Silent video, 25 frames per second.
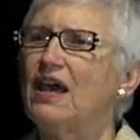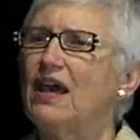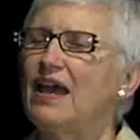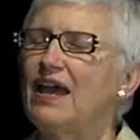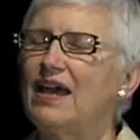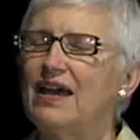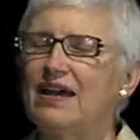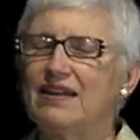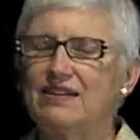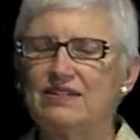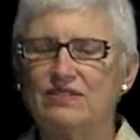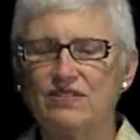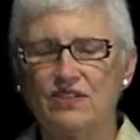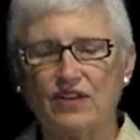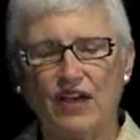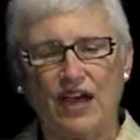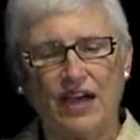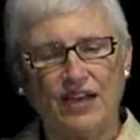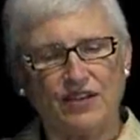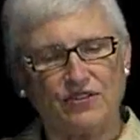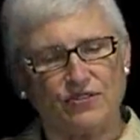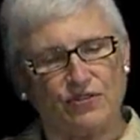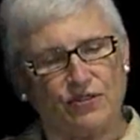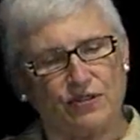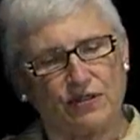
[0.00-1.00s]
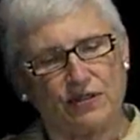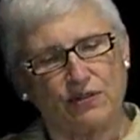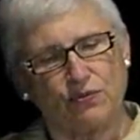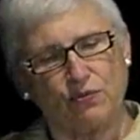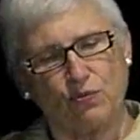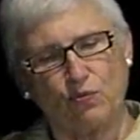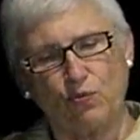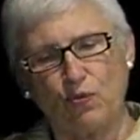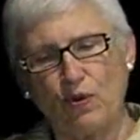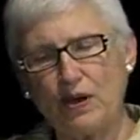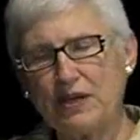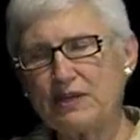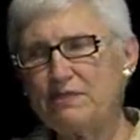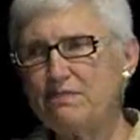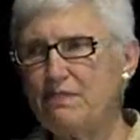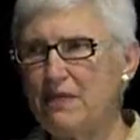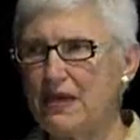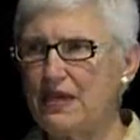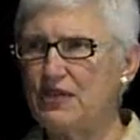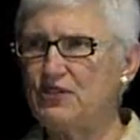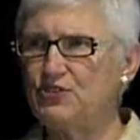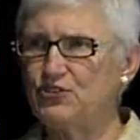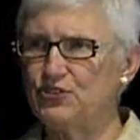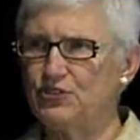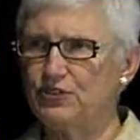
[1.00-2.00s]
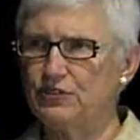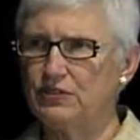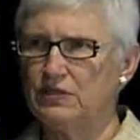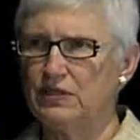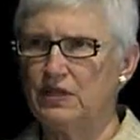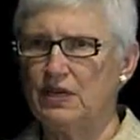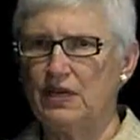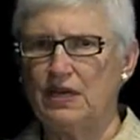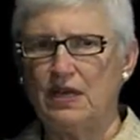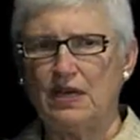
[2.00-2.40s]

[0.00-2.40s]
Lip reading: And I took one major